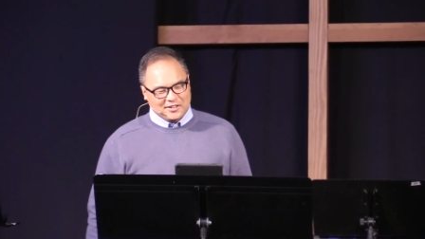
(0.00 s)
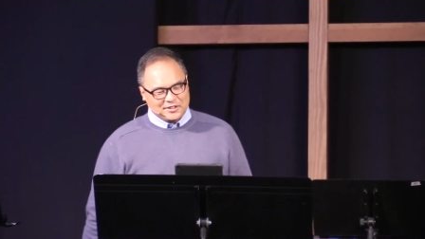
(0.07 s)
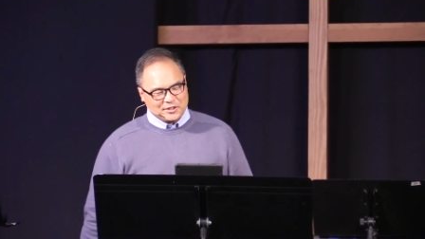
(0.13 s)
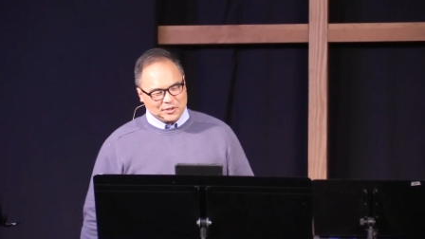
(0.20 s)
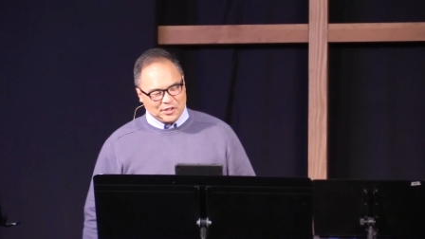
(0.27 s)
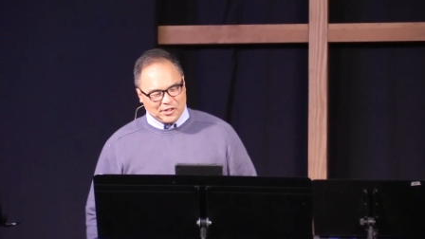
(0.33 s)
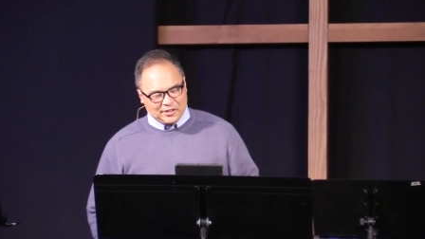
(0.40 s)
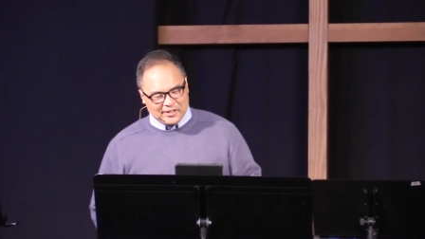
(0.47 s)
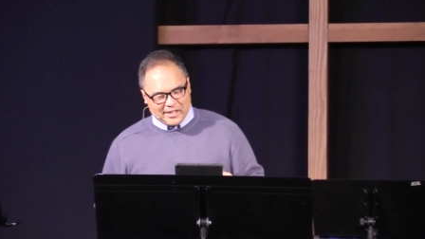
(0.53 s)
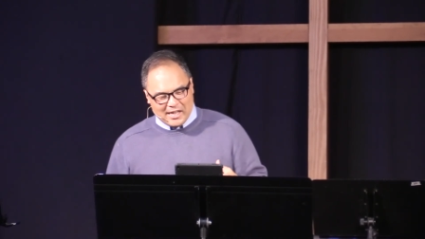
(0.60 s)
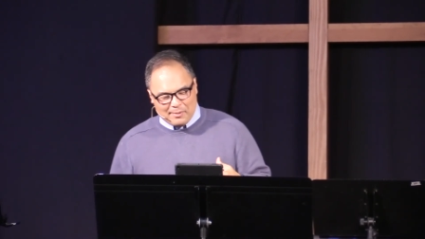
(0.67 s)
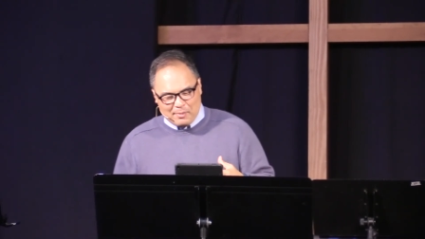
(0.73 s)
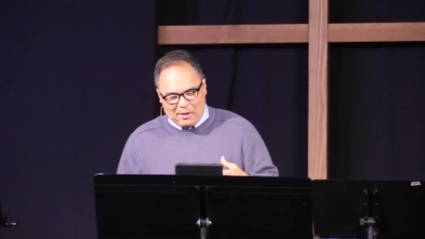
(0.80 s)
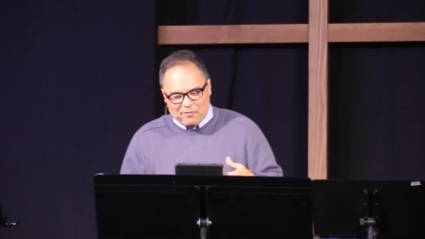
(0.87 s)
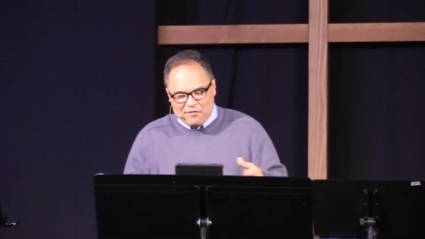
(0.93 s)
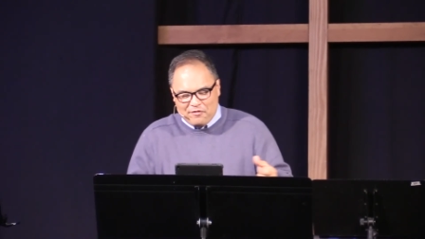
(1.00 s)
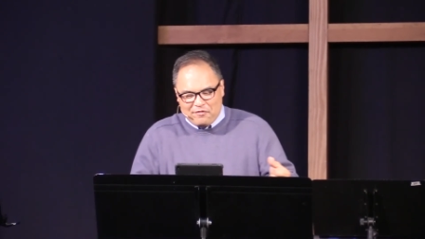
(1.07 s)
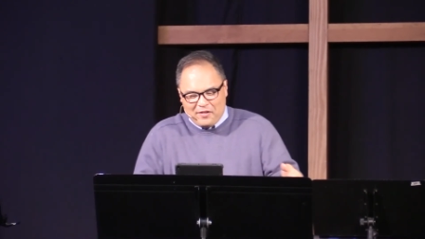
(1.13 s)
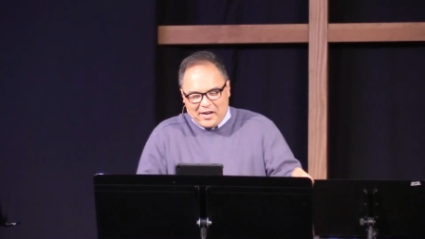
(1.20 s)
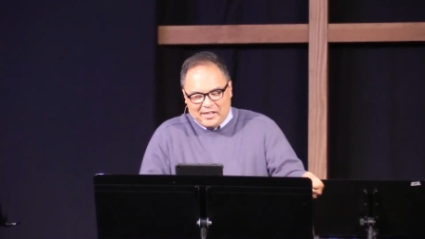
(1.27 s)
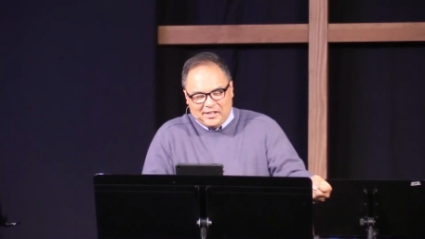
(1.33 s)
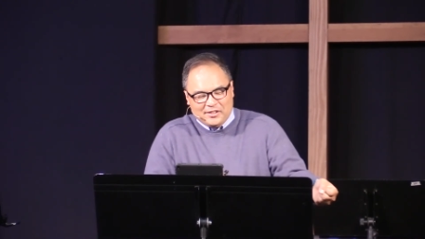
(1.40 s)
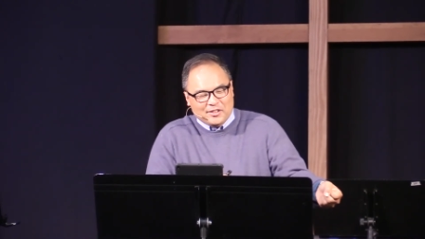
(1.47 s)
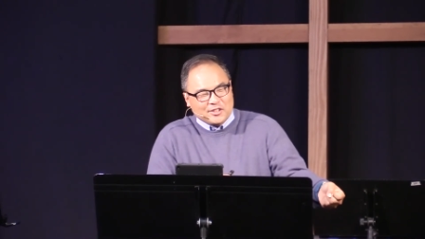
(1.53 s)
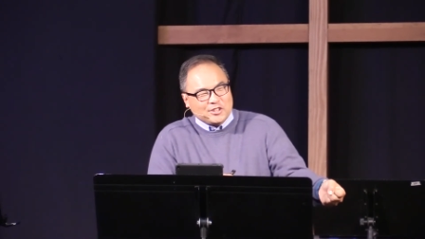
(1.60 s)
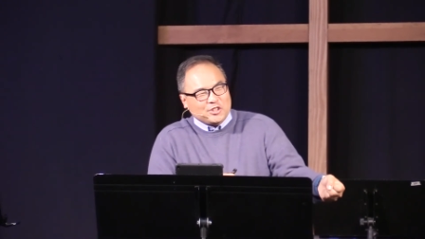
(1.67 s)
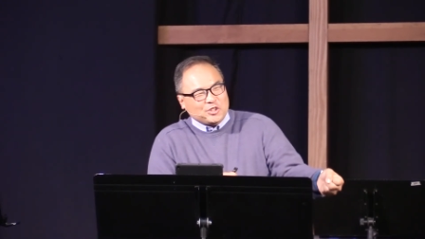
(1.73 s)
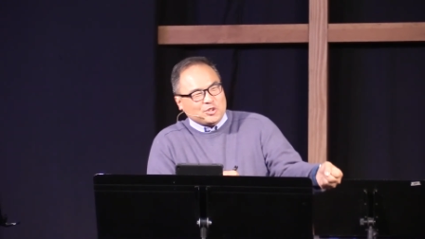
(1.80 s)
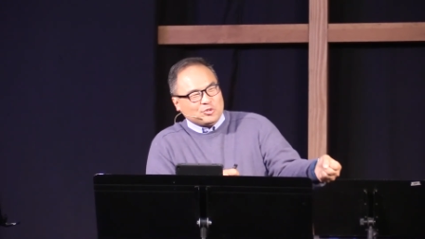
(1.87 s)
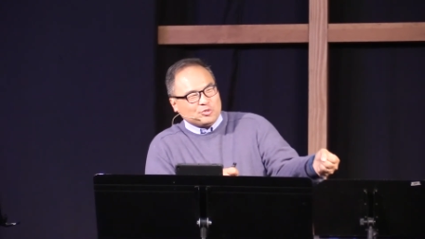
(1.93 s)
So here I am. I'm fighting the
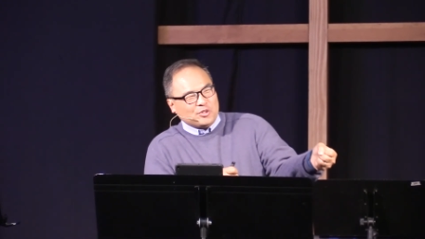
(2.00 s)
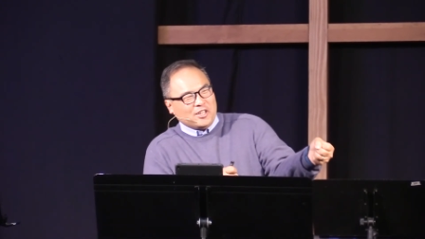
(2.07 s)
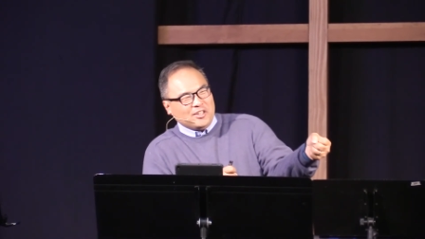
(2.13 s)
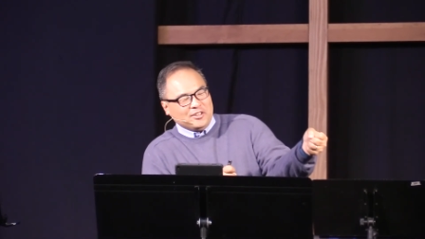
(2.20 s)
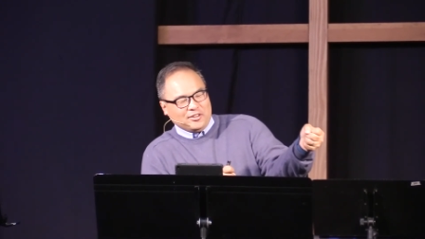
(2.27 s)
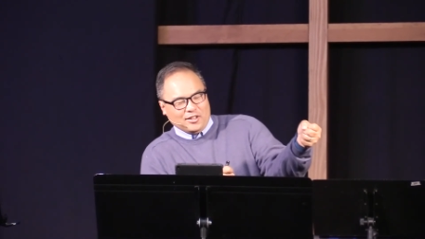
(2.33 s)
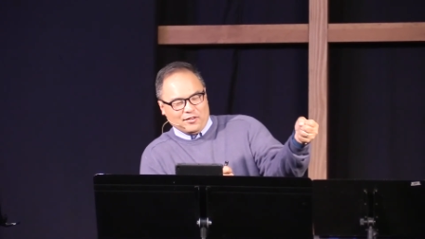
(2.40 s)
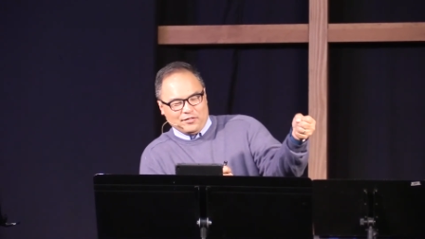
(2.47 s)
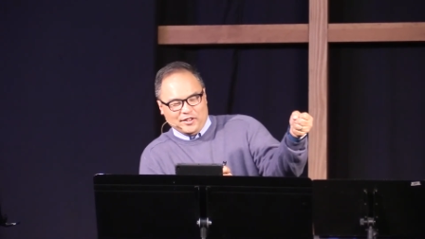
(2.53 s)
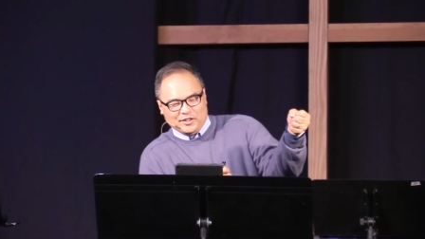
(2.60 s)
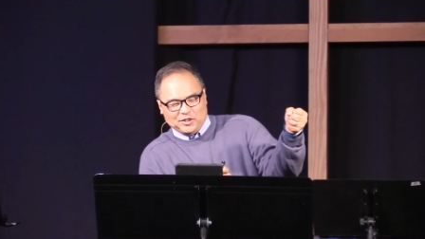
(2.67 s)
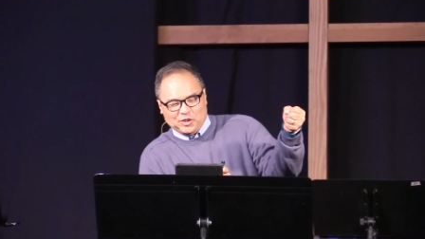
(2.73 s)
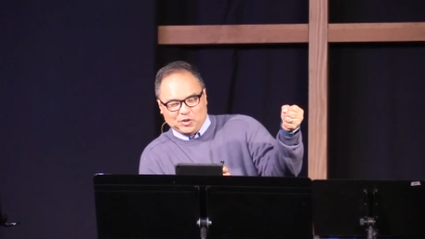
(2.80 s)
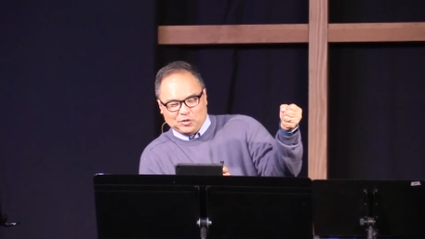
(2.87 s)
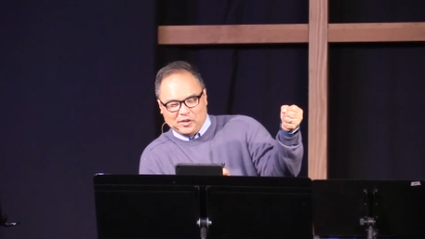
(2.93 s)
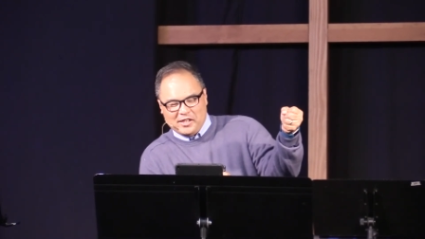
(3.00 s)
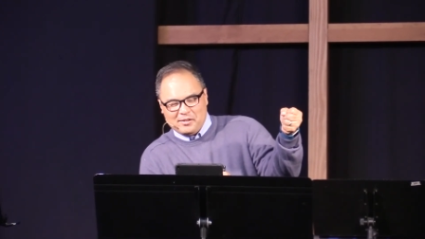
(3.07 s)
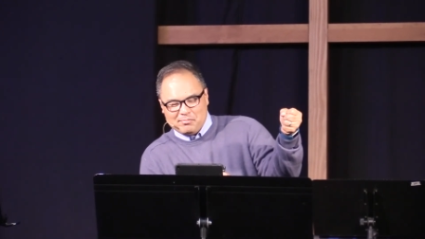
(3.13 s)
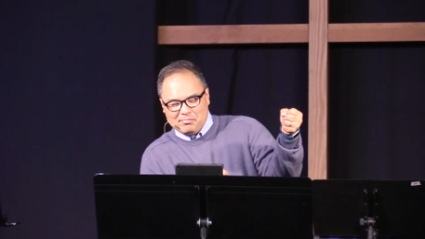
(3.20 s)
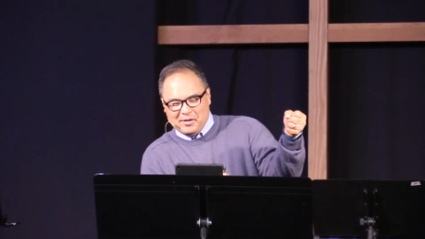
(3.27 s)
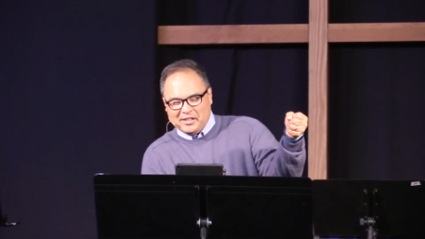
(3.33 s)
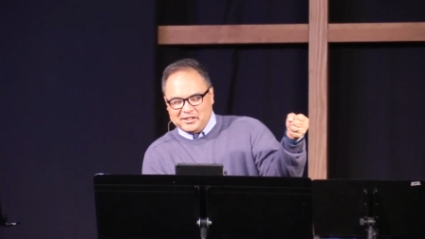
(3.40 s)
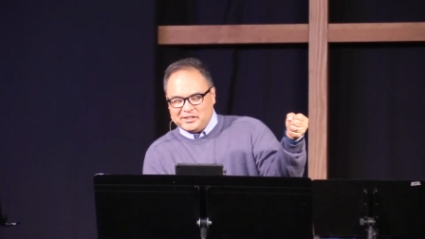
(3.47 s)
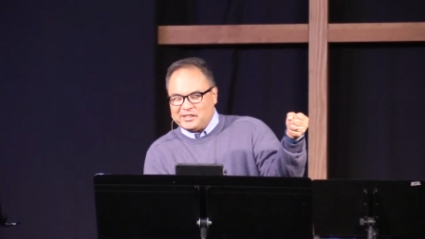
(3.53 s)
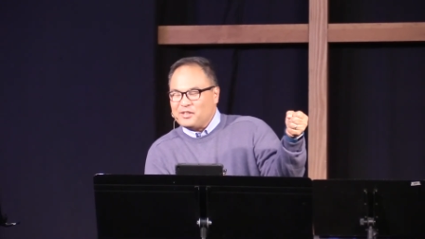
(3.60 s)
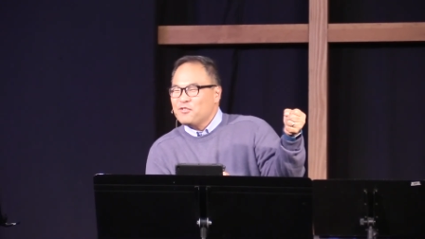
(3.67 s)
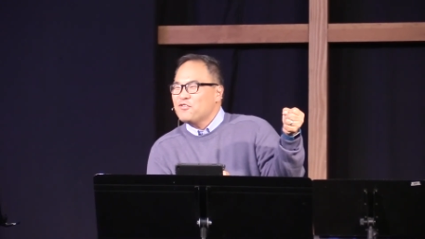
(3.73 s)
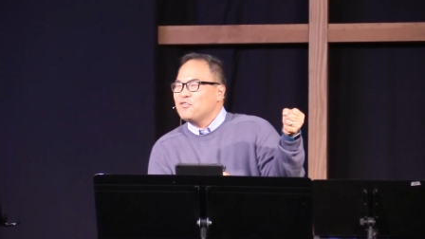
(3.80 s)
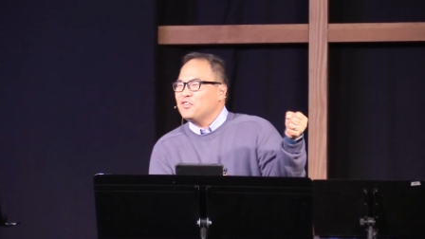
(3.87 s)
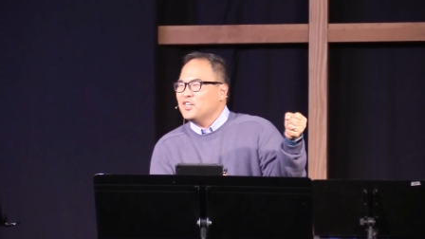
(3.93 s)
strength of this great musky
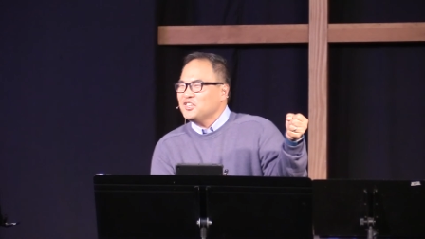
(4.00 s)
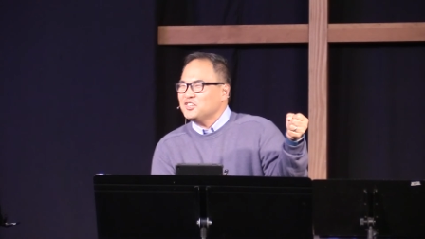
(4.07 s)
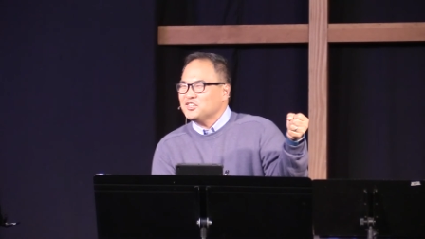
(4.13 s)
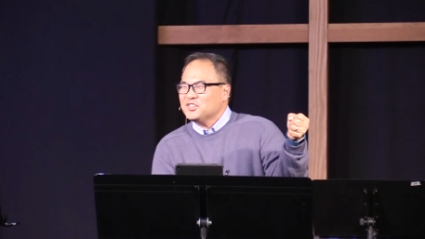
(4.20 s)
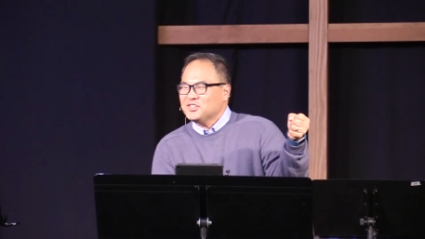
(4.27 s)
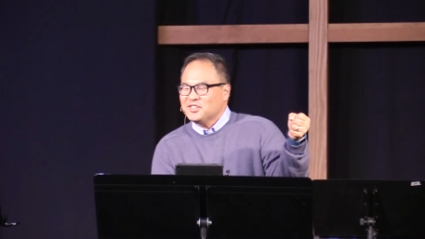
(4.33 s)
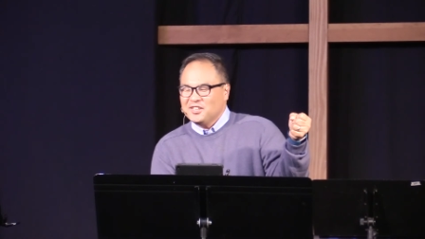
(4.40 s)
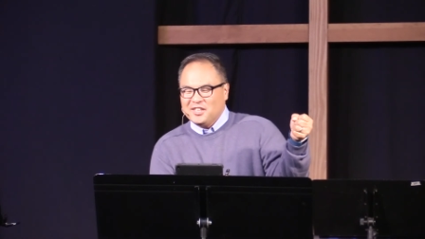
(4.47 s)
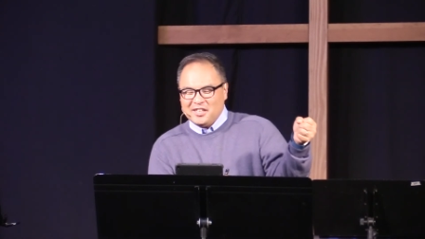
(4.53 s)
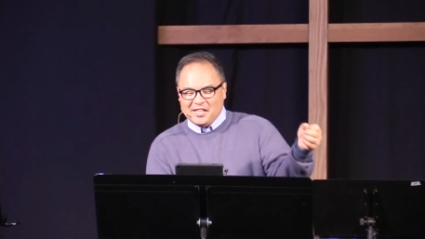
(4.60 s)
fish